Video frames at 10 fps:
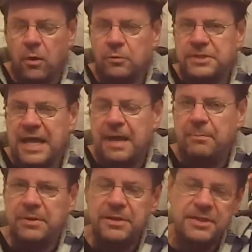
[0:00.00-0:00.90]
what would
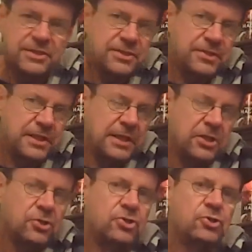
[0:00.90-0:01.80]
happen is
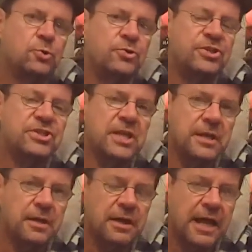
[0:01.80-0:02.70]
the
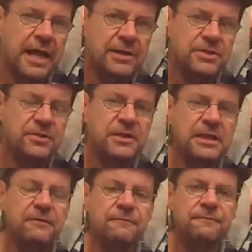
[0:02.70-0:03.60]
soothsayer and
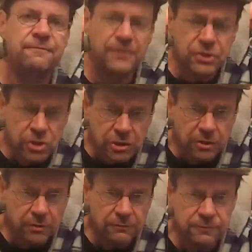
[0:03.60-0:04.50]
the
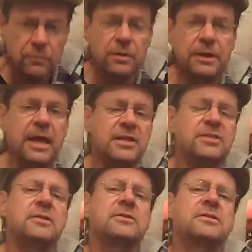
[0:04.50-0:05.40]
vision
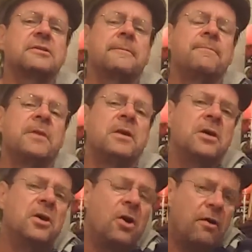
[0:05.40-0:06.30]
forecasters
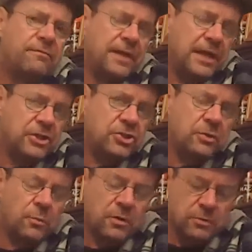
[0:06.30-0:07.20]
of the
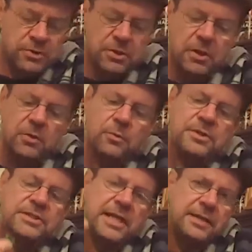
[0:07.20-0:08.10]
ancient world
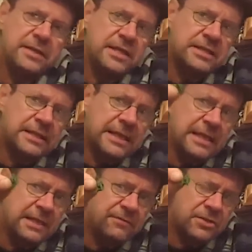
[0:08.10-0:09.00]
would take these
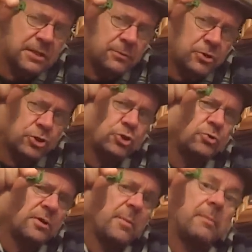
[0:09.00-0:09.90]
leaves, they would
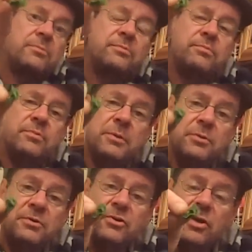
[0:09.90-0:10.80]
chew them up, they
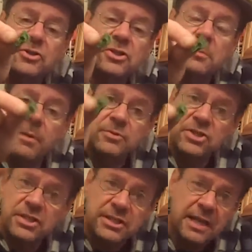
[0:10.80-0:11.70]
would crunch them up
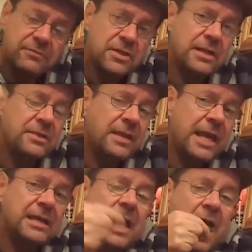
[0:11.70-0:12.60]
just as I have done, and
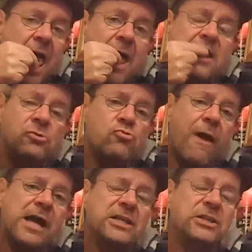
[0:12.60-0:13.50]
then
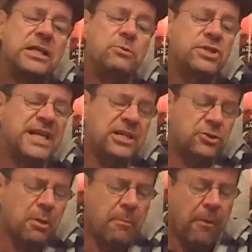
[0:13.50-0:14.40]
they would
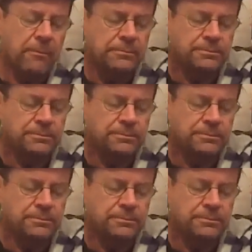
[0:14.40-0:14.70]
eat them.